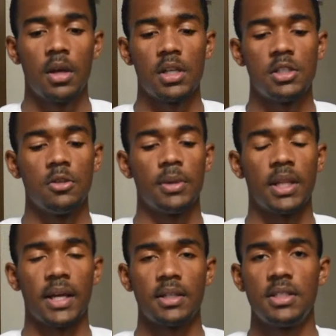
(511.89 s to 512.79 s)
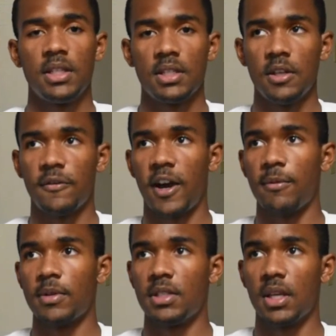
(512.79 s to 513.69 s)
assuming like 65%,
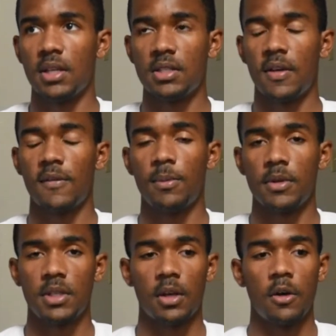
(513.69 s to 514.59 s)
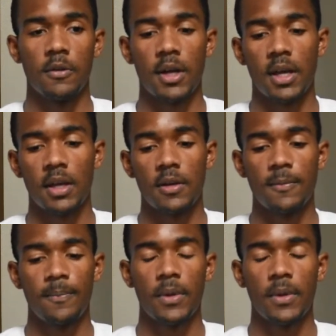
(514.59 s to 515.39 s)
70% overhead.